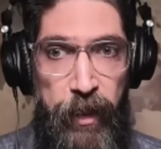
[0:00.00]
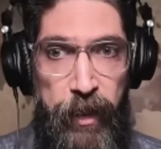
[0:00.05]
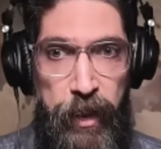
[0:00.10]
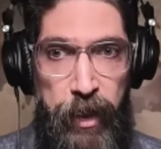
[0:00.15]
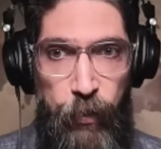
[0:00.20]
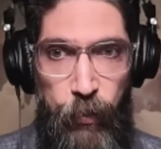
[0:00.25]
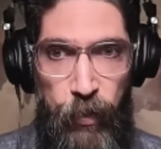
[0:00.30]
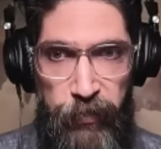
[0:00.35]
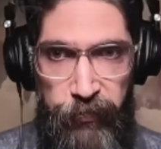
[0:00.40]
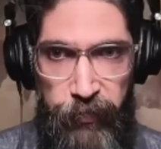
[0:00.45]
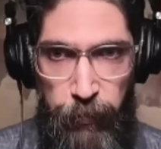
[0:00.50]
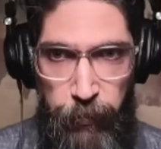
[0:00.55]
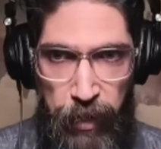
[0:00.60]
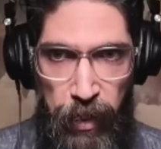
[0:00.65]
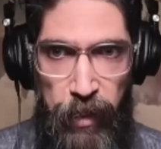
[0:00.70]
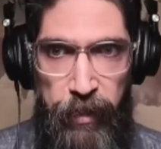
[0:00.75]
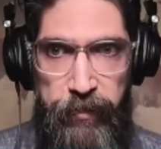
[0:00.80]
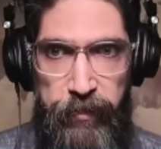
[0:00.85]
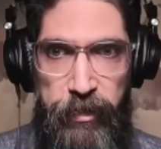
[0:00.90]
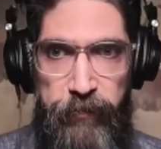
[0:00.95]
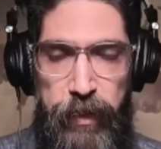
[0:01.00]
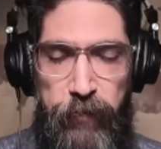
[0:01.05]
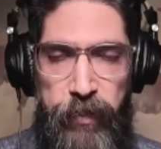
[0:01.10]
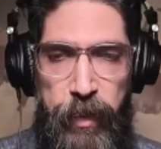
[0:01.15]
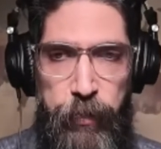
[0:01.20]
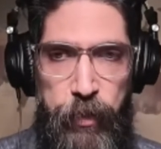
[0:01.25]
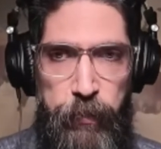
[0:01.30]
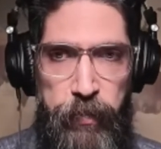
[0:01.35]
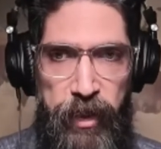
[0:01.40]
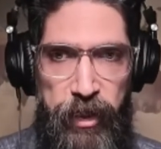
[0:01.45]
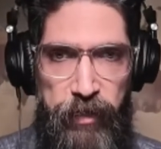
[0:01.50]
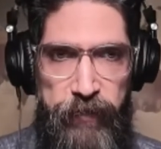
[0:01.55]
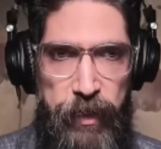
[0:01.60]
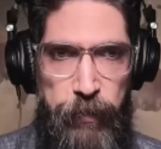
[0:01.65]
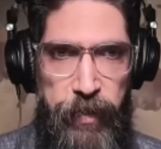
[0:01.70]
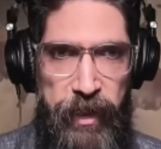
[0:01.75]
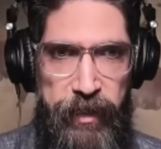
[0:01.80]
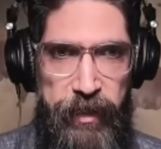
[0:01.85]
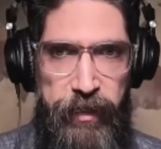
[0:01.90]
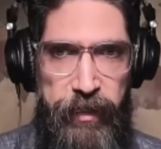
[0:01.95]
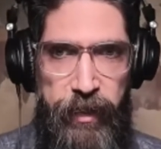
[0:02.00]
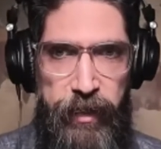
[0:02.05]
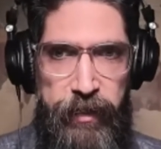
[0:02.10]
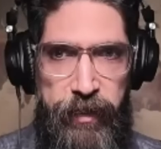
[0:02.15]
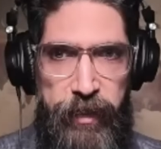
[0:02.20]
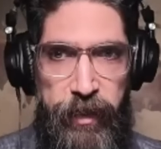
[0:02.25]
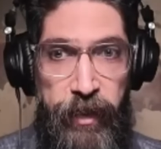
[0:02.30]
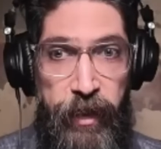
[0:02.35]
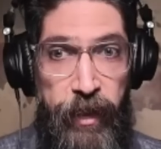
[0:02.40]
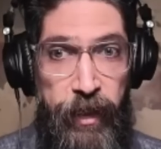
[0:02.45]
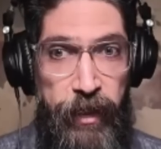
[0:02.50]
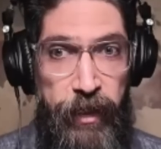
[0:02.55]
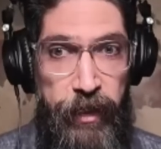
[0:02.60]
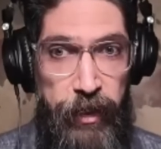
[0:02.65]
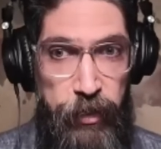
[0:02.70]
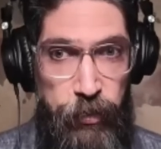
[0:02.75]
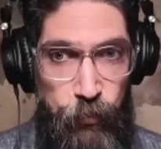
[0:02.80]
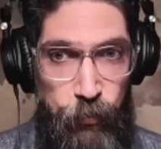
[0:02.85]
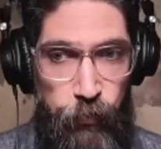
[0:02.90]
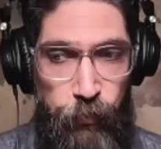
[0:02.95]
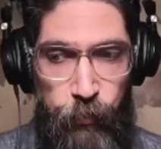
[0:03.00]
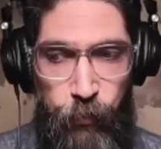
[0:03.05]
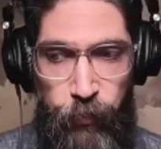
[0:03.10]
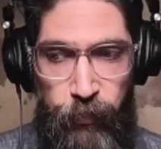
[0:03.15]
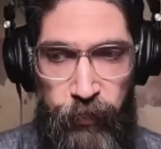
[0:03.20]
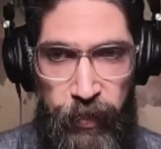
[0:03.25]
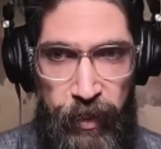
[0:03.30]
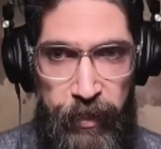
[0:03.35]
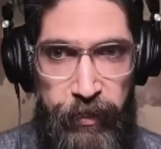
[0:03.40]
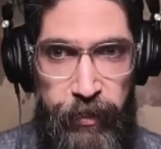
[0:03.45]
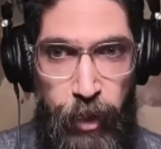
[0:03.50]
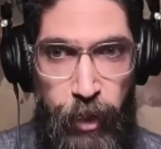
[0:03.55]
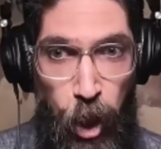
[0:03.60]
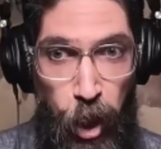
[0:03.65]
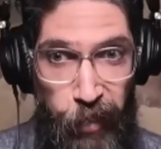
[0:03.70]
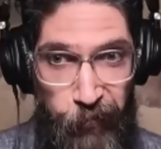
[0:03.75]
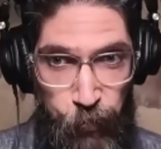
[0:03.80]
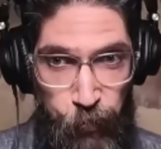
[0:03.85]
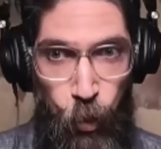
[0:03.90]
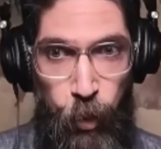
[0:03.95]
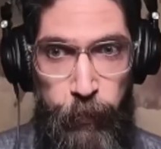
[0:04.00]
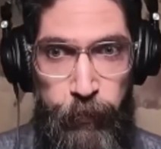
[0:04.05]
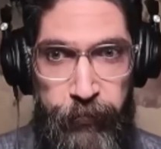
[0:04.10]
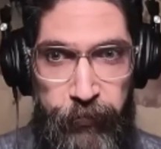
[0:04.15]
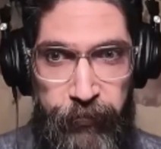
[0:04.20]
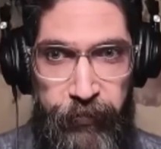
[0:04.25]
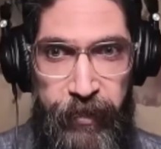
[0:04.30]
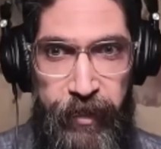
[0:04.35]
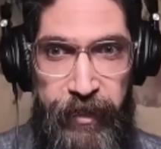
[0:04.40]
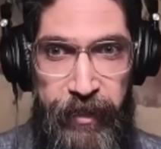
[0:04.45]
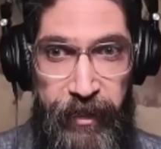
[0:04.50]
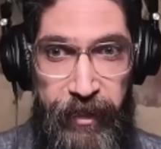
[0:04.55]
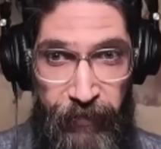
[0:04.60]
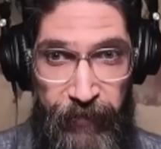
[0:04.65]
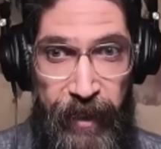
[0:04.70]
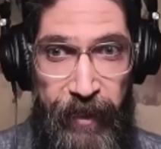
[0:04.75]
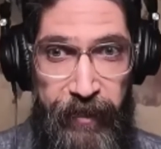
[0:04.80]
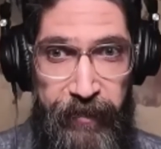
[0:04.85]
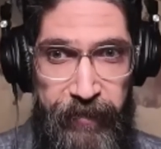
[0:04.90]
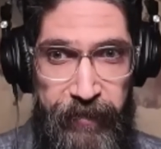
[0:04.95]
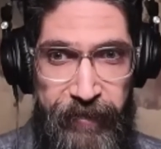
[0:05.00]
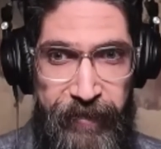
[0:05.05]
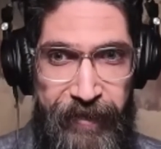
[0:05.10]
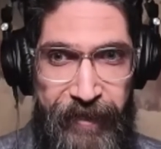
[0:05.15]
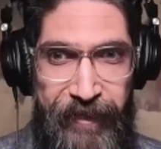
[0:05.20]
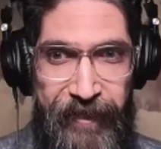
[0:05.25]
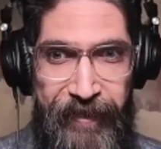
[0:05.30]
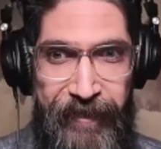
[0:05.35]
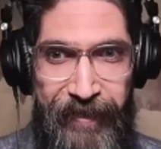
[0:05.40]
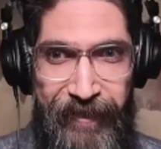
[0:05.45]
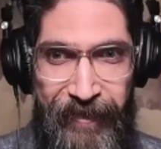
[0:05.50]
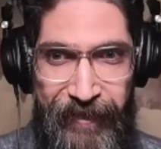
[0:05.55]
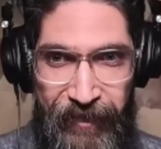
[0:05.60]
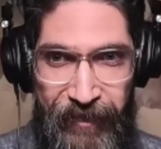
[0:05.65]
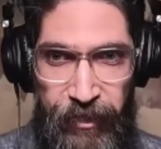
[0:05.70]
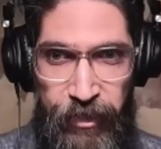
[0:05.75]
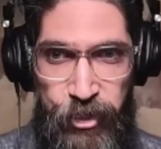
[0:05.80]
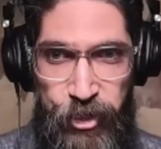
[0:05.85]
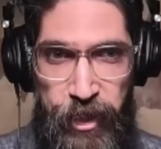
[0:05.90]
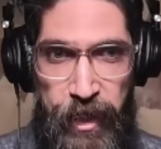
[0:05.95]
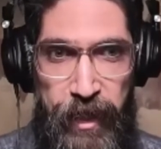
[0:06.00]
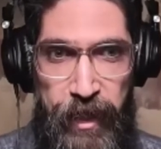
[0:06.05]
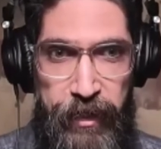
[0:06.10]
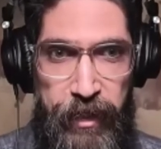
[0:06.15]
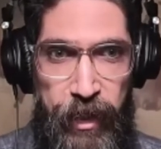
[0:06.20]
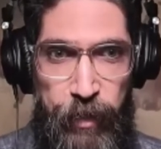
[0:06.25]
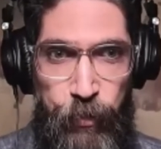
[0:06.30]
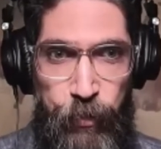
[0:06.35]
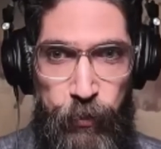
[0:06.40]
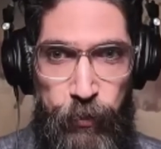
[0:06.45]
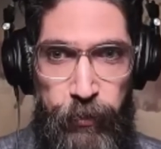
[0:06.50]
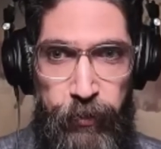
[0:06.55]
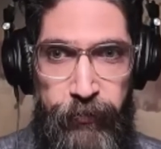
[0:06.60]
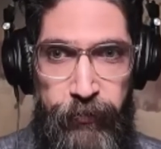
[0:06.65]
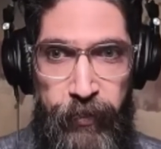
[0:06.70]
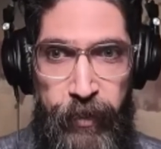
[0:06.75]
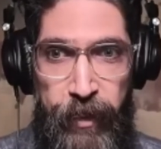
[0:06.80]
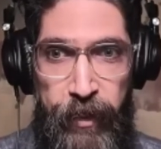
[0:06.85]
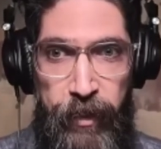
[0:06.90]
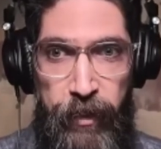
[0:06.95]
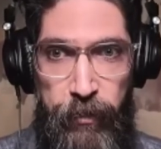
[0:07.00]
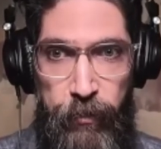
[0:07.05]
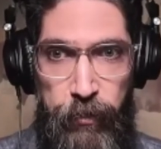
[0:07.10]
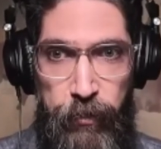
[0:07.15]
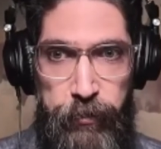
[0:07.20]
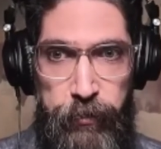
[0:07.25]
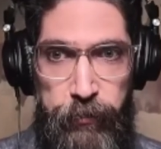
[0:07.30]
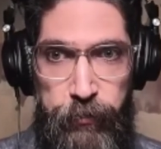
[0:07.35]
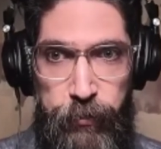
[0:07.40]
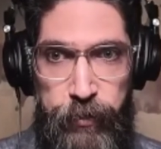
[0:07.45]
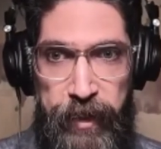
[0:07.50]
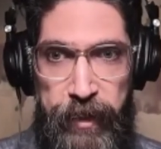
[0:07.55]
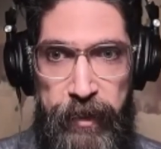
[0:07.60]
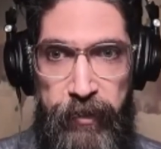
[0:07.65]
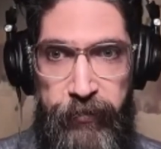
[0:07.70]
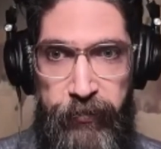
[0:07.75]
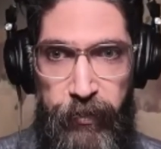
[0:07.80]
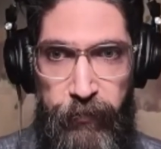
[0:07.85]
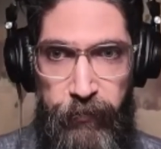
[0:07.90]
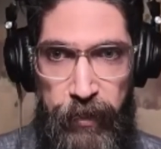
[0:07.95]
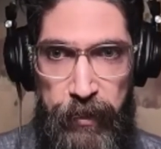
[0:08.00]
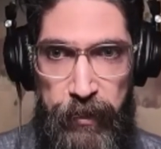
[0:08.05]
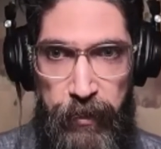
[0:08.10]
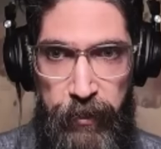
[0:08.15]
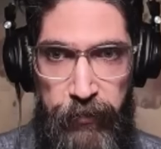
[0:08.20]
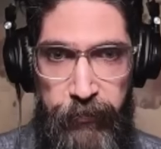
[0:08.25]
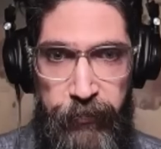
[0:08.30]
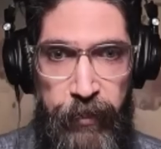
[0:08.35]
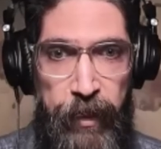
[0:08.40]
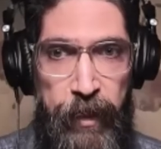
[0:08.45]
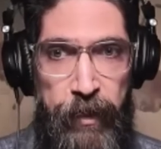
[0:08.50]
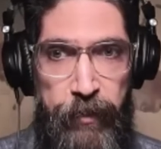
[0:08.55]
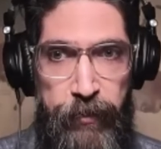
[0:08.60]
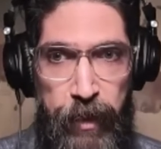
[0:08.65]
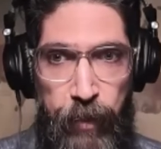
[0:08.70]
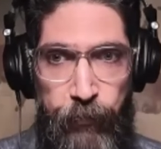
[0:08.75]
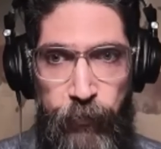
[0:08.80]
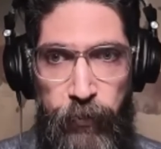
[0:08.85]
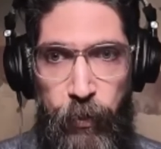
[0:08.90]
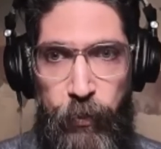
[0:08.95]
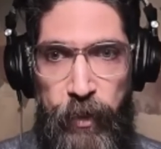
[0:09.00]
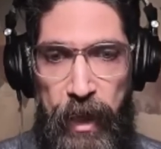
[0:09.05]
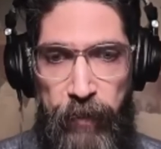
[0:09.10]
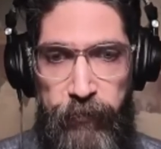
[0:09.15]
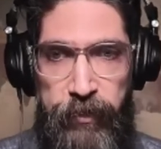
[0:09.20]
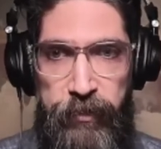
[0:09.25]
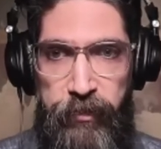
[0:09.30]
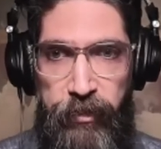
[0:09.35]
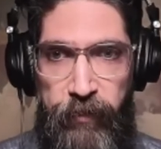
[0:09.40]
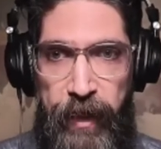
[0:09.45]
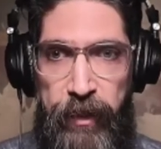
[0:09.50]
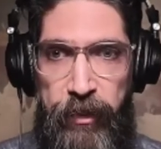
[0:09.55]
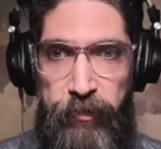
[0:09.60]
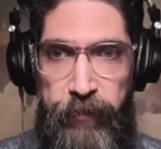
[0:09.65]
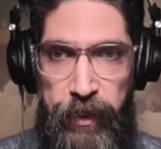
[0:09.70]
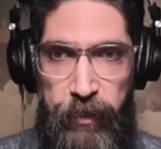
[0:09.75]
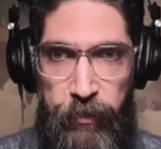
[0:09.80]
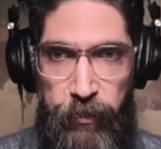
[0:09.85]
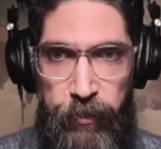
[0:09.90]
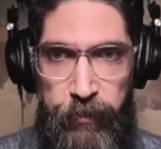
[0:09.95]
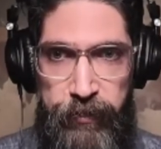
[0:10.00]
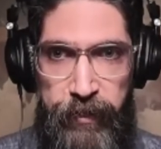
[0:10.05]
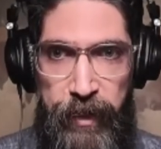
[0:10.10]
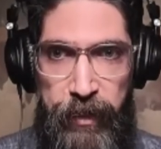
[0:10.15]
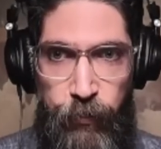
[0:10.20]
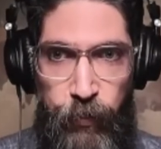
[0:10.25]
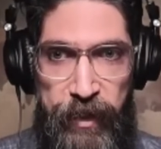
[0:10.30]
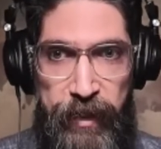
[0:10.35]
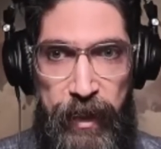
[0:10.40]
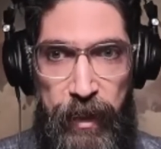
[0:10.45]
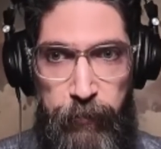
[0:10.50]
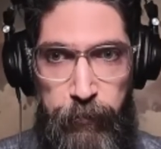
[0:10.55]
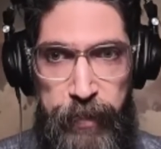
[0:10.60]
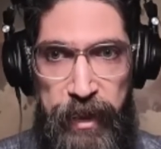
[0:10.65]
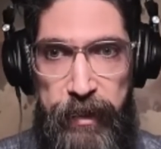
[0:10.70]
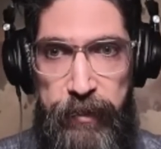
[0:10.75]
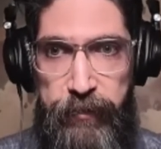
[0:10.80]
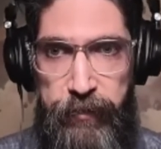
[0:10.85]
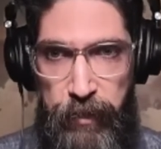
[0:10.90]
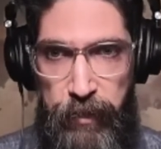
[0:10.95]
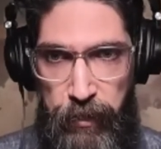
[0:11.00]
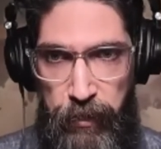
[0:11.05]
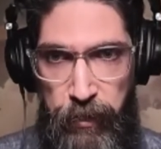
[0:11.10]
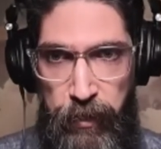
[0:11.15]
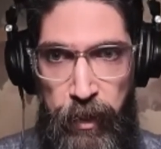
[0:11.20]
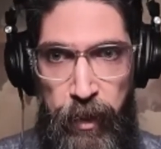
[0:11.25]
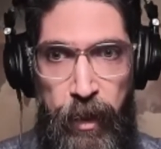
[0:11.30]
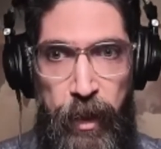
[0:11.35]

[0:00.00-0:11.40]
He was the partner of Abu Bakr al-Baghdadi. He used to send car bombs in Iraq, in Shia neighborhoods, in order to kill civilians. Therefore, we have a track record that we can build on.